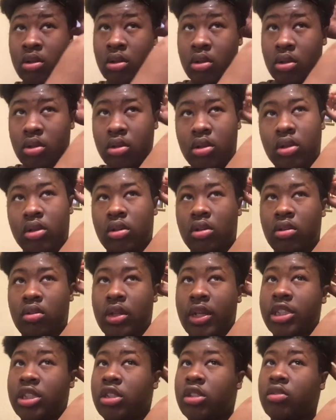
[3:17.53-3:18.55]
There you go. That's
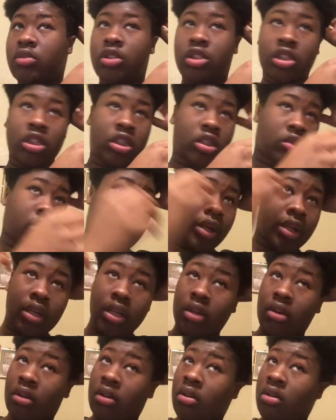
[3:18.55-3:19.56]
a huge chunk right there.